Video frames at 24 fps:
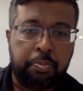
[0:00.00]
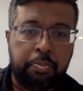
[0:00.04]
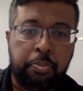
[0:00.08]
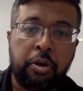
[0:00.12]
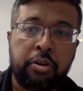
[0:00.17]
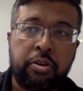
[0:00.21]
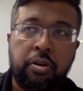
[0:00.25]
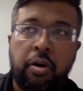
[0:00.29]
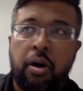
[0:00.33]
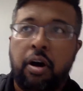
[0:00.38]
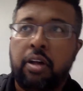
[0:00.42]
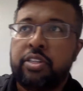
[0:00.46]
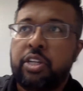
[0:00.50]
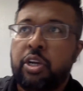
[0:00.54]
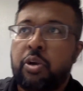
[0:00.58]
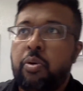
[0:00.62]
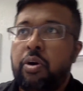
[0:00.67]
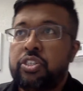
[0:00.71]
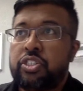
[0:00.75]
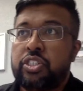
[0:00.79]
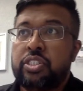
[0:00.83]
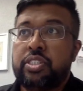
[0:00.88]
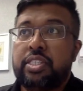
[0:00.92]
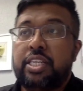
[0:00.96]
put all the
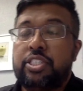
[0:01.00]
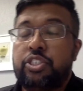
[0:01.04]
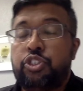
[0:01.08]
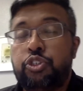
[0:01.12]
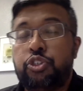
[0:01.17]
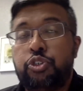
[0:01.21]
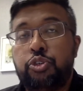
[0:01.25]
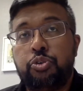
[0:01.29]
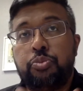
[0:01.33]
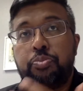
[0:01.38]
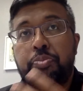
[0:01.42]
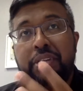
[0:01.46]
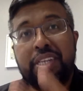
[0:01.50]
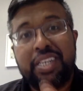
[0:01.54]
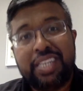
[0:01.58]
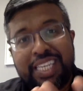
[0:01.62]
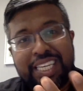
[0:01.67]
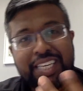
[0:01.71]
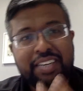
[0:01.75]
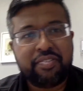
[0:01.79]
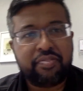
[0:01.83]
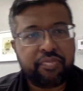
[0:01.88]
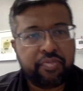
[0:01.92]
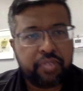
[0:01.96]
questions that you
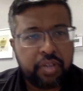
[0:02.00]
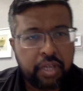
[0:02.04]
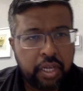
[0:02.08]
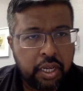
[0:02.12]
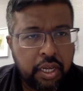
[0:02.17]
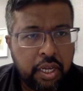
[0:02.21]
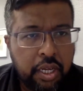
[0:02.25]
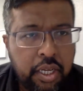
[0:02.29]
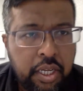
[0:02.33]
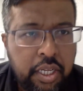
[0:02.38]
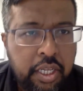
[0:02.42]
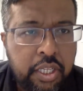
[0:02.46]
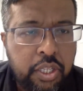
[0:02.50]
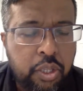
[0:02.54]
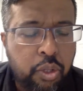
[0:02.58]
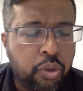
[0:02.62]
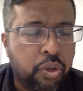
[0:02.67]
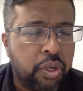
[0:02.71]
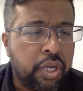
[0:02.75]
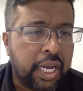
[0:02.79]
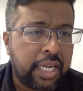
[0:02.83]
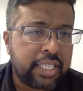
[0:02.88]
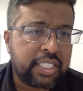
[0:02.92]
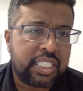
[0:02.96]
believe
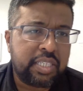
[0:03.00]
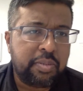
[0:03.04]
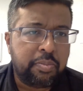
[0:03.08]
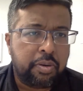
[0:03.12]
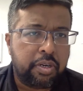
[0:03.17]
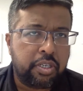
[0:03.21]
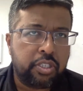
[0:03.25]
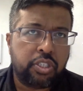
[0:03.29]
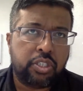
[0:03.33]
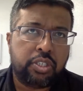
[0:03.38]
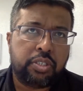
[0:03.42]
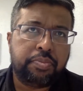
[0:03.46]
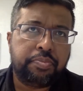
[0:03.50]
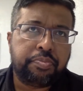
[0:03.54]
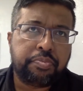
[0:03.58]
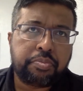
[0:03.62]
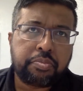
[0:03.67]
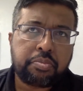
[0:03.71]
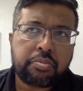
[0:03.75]
your customers,